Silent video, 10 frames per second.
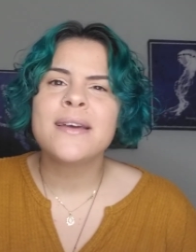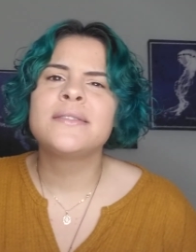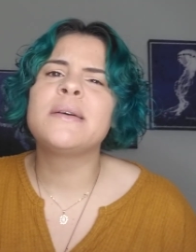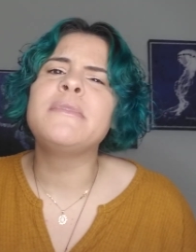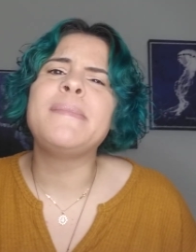
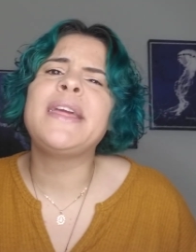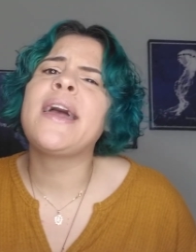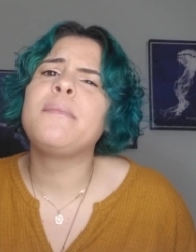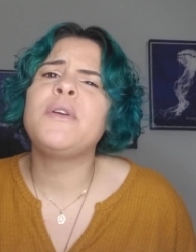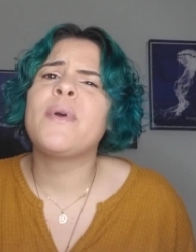some that may
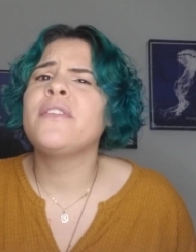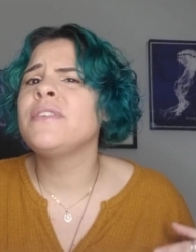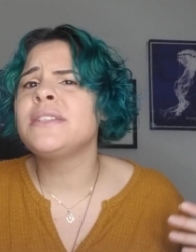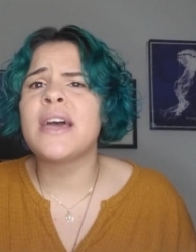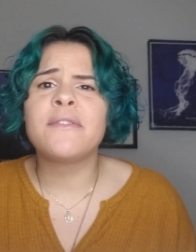not be
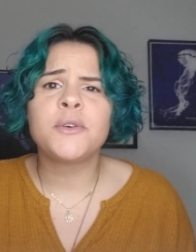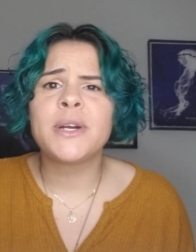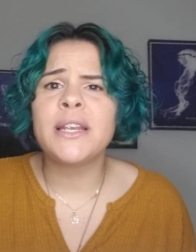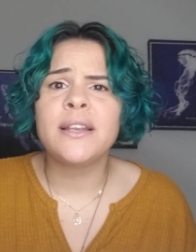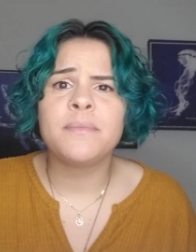relevant to
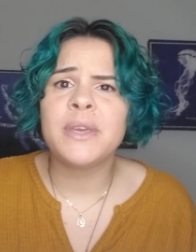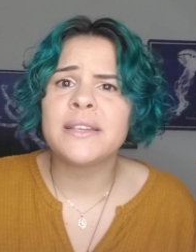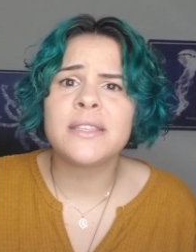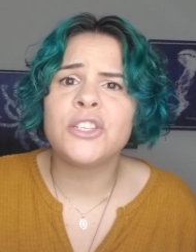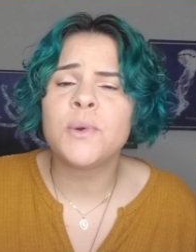everyone because
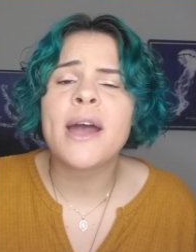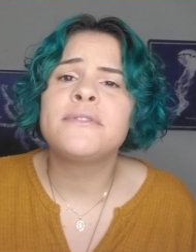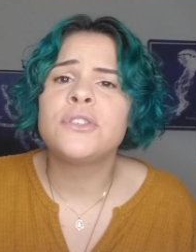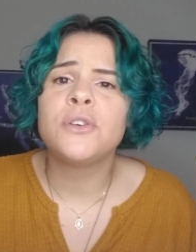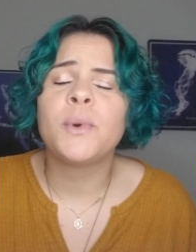they do have
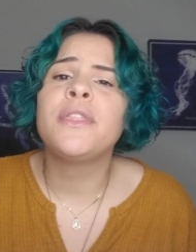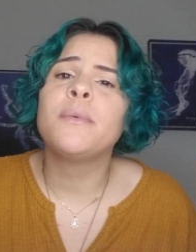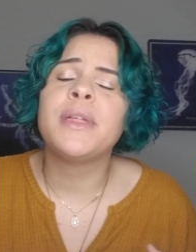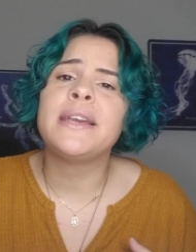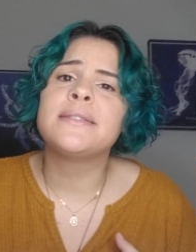to do with the
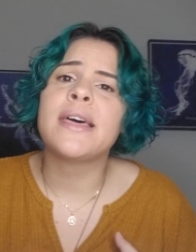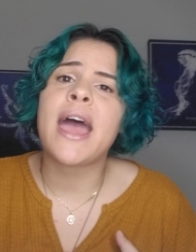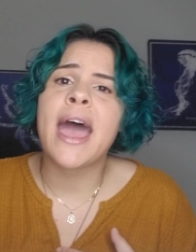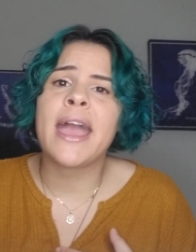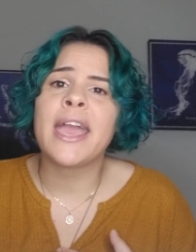place that
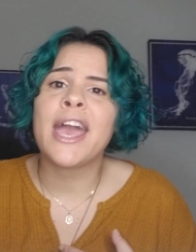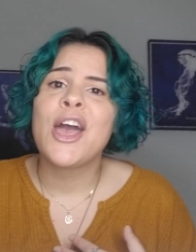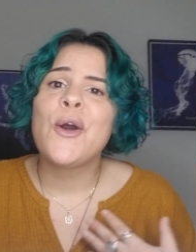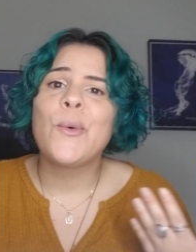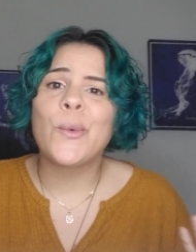I
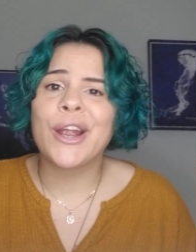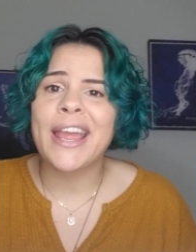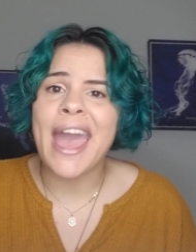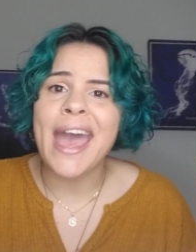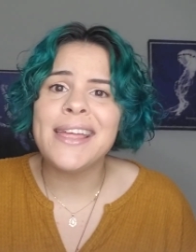work
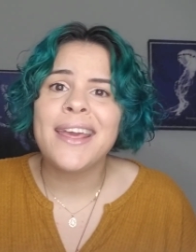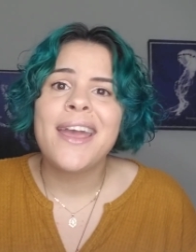at.